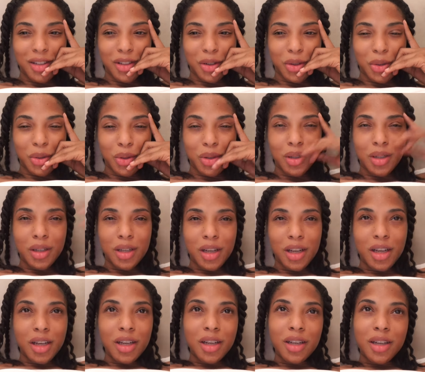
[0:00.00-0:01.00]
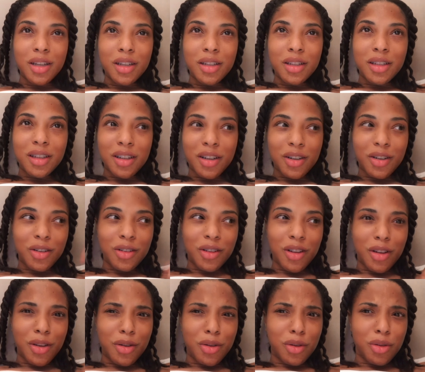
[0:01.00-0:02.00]
So, a girl
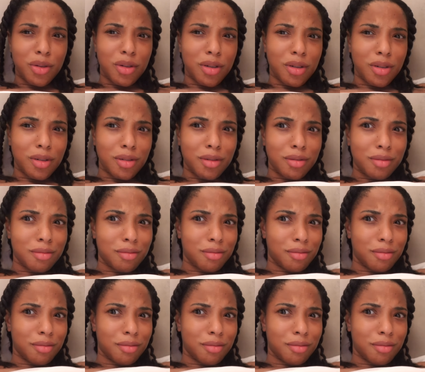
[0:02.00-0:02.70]
that you don't know.